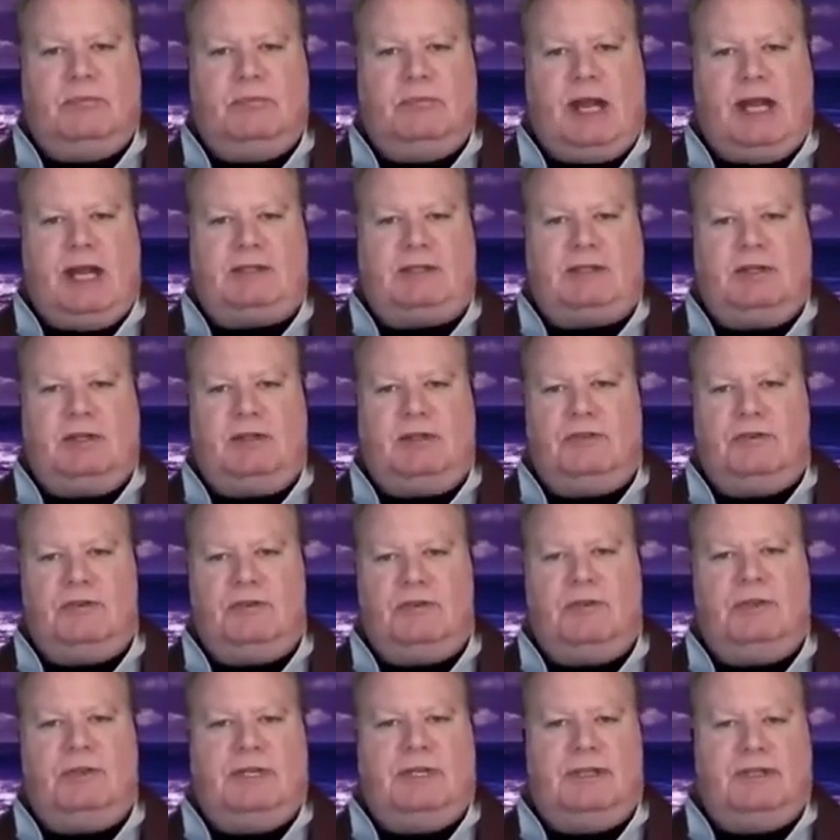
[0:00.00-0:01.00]
The practical
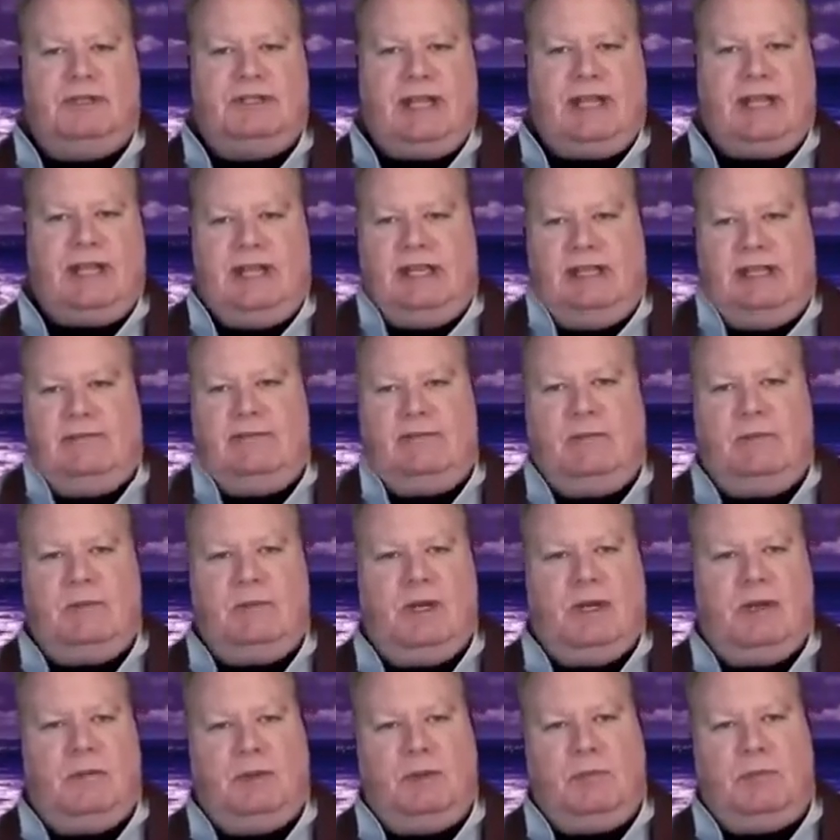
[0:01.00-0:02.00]
truth is that even
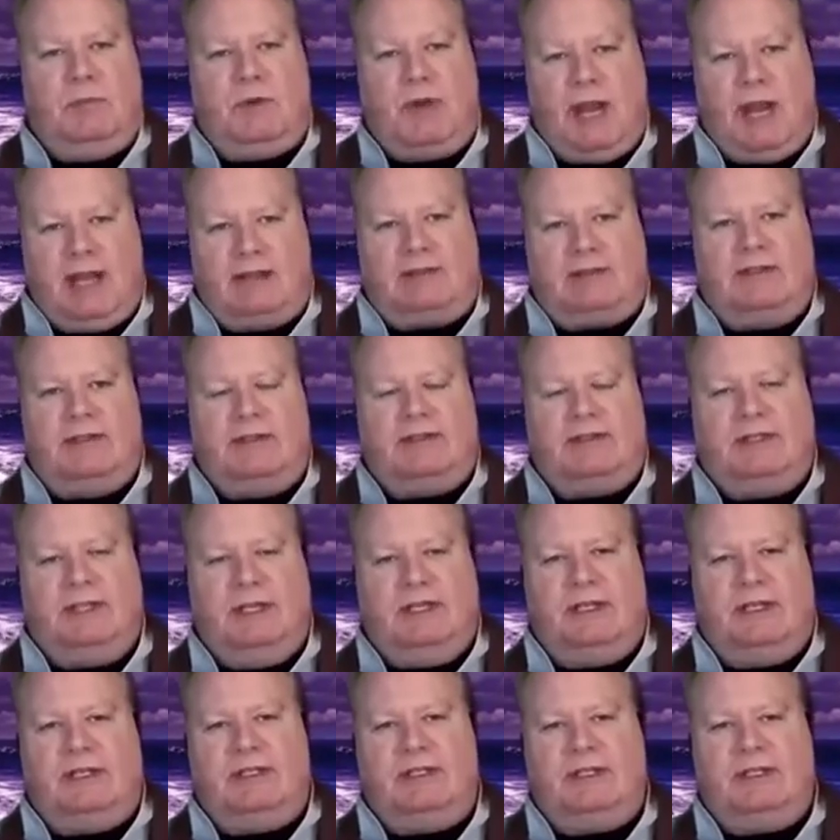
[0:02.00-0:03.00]
when we
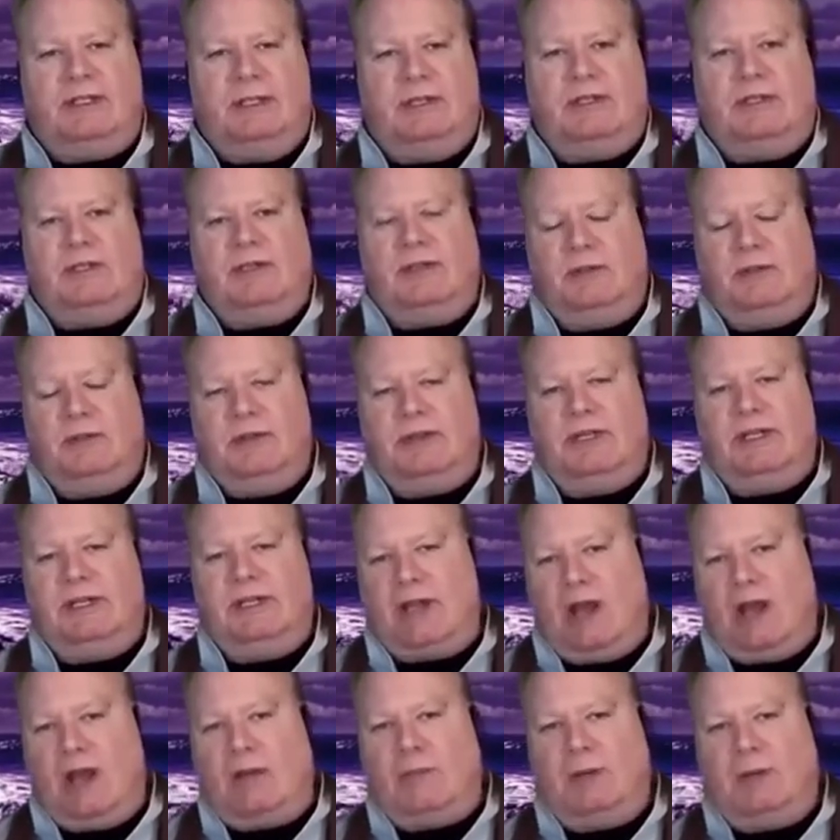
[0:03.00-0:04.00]
practice and continue to learn
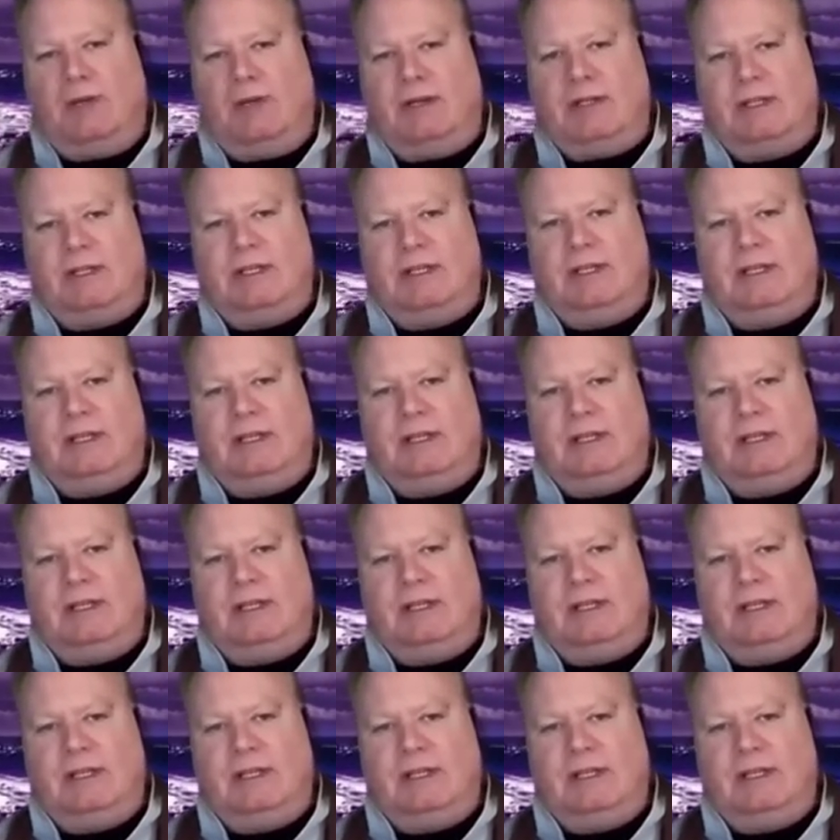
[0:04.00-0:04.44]
the Dharma,